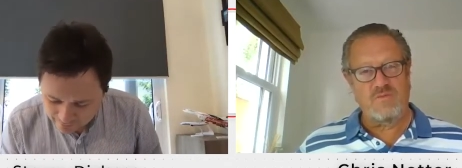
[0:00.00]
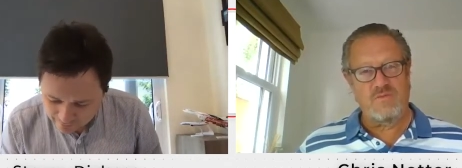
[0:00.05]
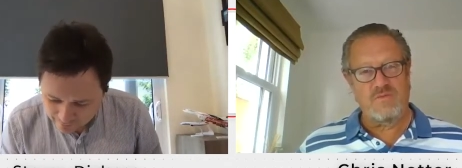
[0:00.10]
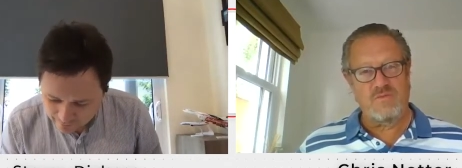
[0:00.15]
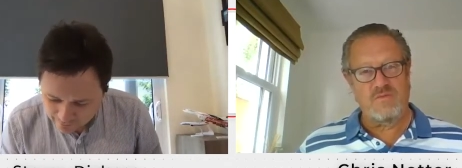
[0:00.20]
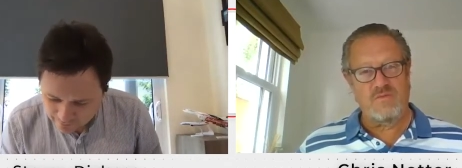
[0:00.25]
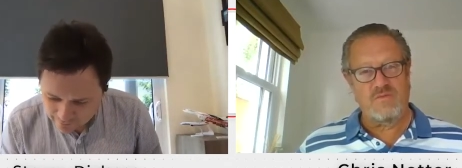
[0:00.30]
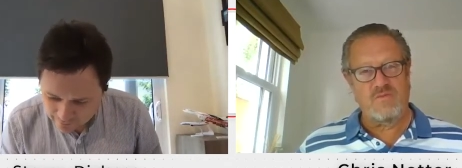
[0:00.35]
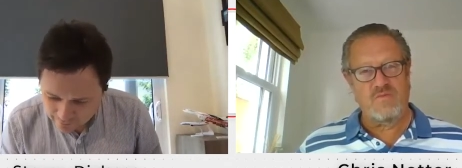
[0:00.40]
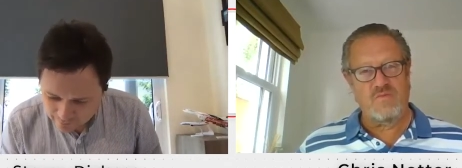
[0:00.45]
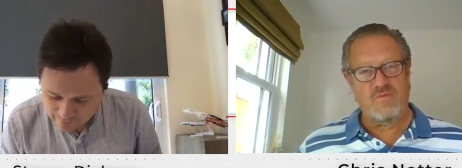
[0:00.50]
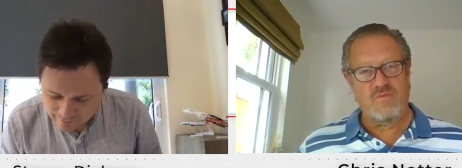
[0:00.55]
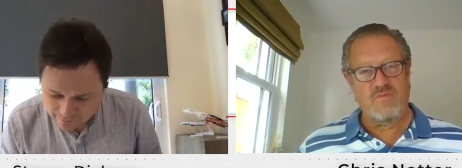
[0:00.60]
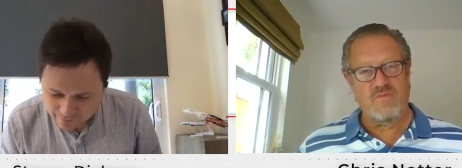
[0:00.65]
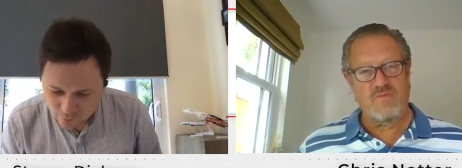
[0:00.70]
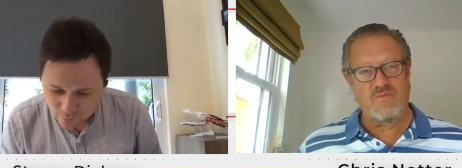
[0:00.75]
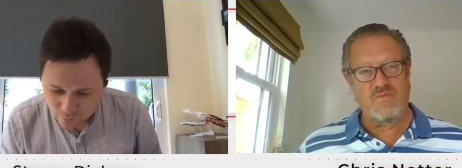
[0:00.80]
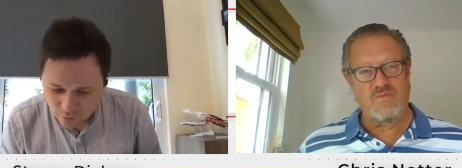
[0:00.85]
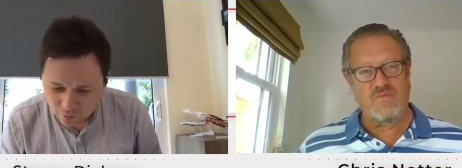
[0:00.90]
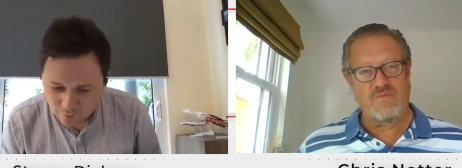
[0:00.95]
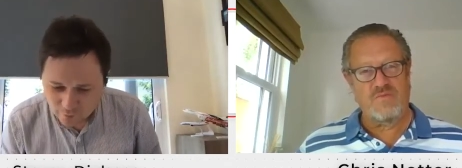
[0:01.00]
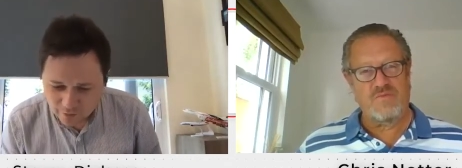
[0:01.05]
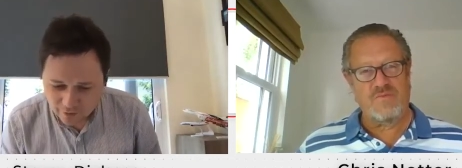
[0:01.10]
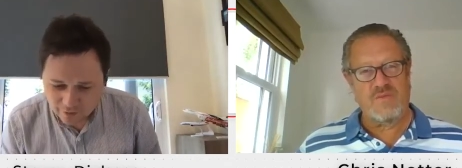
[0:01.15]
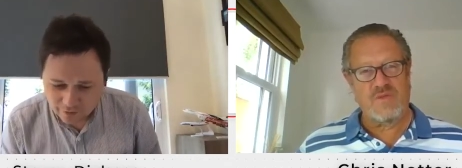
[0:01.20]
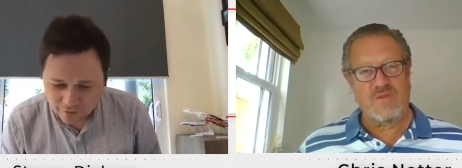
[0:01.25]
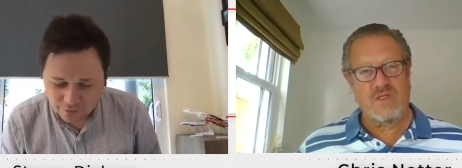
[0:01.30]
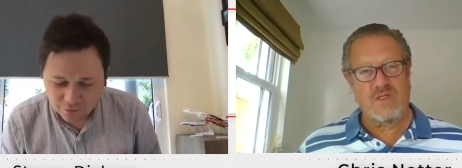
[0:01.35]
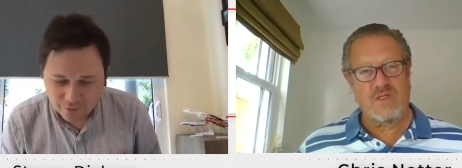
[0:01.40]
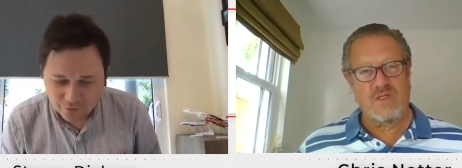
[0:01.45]
Speaker 1: Mr. Walmart,
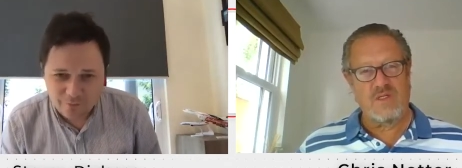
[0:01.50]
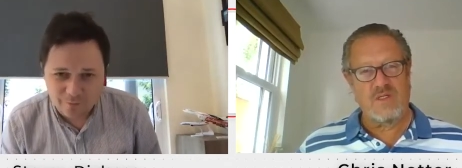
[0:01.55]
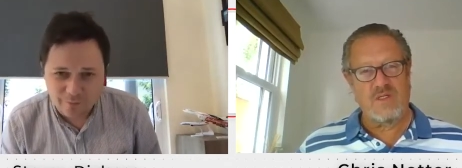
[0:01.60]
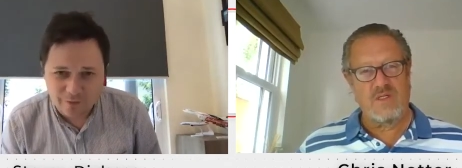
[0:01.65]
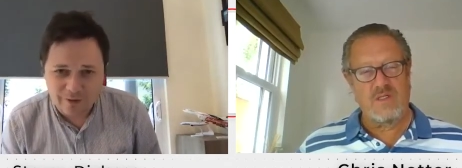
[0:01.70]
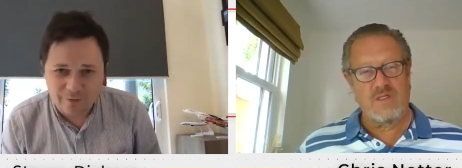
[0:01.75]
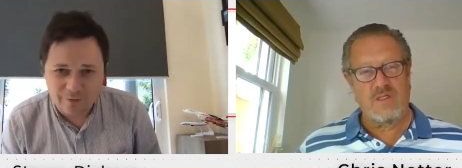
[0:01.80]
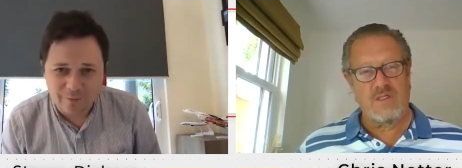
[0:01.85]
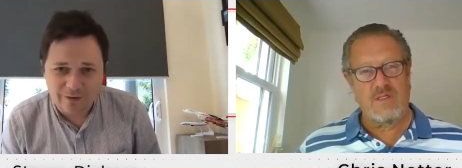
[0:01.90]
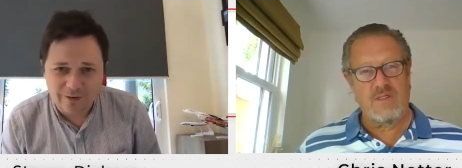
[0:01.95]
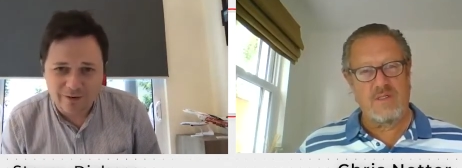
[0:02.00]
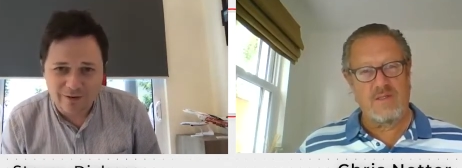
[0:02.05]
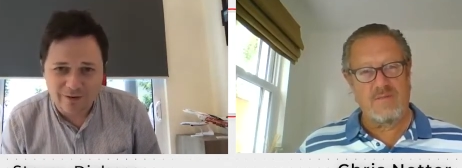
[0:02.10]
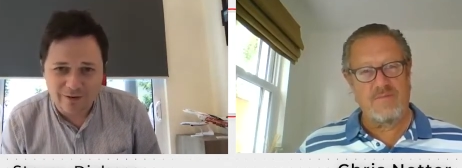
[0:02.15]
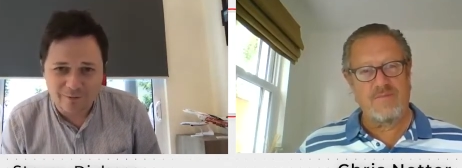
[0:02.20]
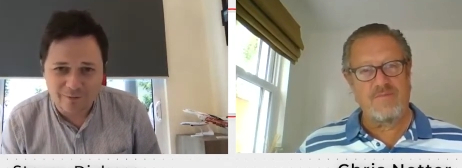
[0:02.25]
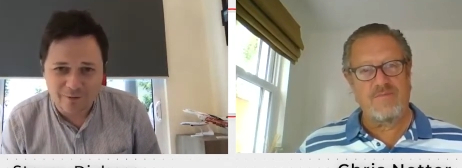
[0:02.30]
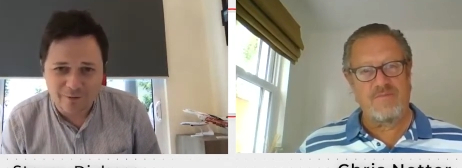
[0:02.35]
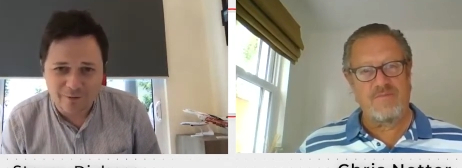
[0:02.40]
or it might have been I can't